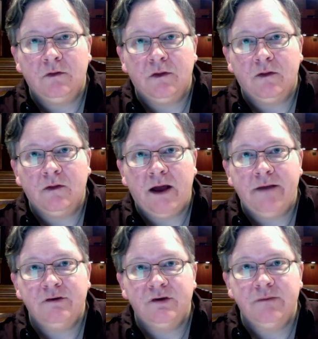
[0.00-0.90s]
live
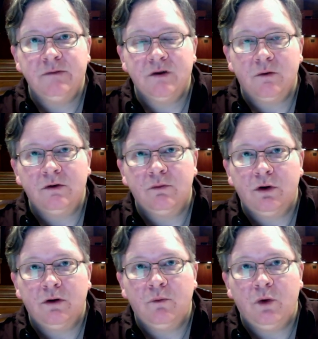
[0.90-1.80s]
stream, so
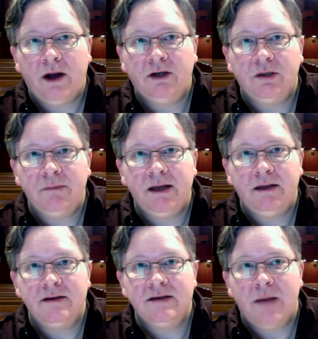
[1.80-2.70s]
we're actually making
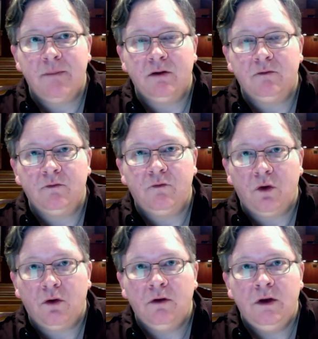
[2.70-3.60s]
this happen for